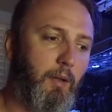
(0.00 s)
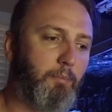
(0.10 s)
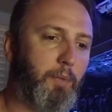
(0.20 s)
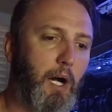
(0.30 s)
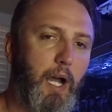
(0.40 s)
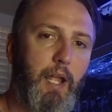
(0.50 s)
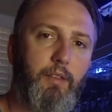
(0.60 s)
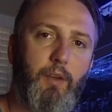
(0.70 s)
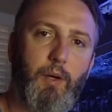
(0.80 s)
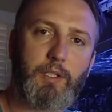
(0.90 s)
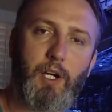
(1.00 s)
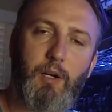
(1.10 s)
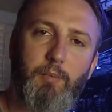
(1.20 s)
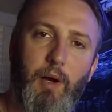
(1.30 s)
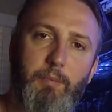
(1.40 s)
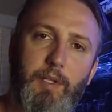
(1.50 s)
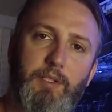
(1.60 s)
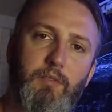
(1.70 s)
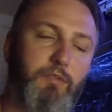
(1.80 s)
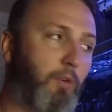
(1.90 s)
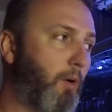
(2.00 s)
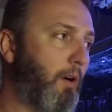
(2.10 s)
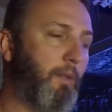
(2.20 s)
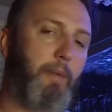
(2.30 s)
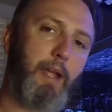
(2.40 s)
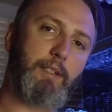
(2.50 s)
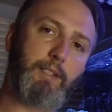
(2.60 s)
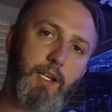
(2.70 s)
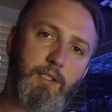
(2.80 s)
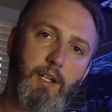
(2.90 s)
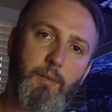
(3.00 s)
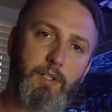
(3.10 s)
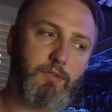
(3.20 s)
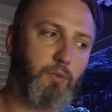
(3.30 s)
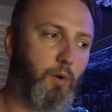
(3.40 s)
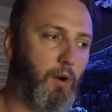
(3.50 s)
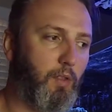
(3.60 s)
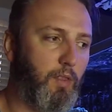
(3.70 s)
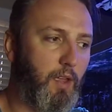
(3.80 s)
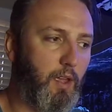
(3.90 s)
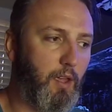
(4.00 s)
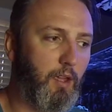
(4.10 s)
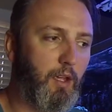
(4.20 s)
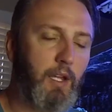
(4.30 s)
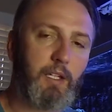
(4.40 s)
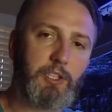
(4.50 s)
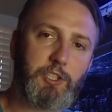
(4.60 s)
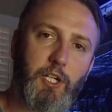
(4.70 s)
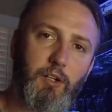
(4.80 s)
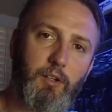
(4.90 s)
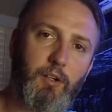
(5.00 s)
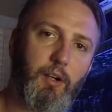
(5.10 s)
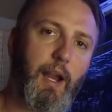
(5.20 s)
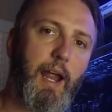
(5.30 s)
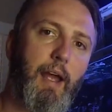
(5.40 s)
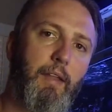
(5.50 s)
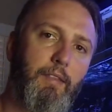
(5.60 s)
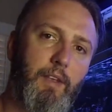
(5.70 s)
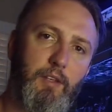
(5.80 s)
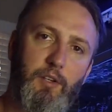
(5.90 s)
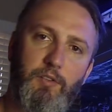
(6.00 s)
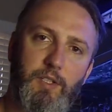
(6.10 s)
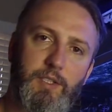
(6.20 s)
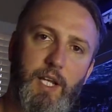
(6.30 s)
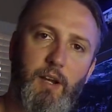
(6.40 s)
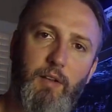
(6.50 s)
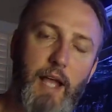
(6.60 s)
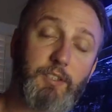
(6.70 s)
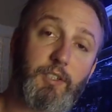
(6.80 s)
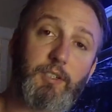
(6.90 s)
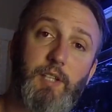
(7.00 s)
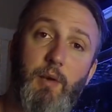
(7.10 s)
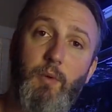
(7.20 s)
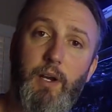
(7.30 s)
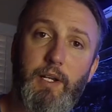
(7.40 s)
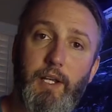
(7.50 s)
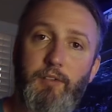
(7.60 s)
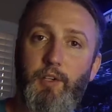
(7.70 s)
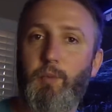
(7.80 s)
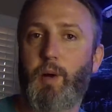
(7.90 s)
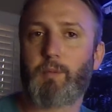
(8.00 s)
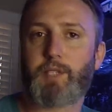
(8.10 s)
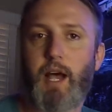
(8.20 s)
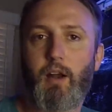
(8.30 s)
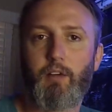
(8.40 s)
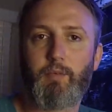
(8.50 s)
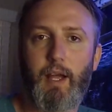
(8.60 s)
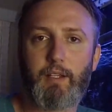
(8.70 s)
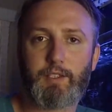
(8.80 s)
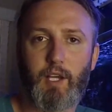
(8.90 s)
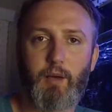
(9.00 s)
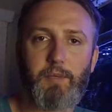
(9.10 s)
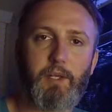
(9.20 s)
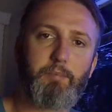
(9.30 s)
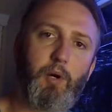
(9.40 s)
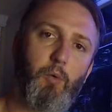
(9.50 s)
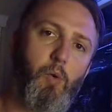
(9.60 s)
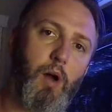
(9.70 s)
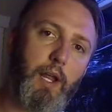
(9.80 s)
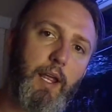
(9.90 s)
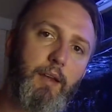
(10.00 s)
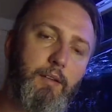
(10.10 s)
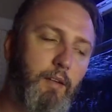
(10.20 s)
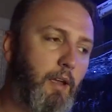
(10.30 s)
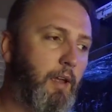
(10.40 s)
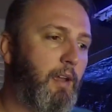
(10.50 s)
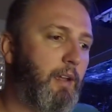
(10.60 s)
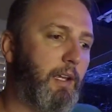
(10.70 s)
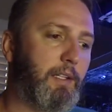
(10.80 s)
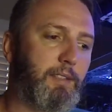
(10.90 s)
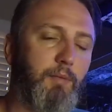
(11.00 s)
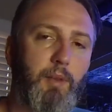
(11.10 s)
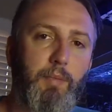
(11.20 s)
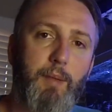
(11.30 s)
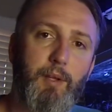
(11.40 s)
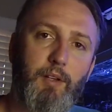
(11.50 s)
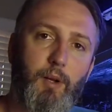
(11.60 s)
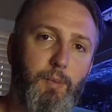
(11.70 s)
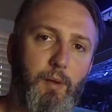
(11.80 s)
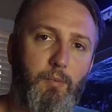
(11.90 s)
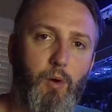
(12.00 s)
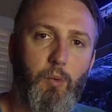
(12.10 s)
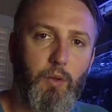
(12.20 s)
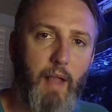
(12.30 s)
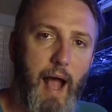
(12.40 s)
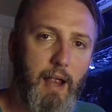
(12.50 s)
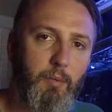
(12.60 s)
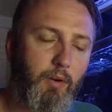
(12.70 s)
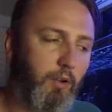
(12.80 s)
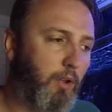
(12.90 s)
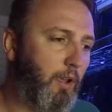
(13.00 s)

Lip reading: but the return pump isn't for the main system. It's for the chiller and the UV sterilizer, because I wanted to get two pumps out on my sump and put one in, get something maybe a little bit more reliable.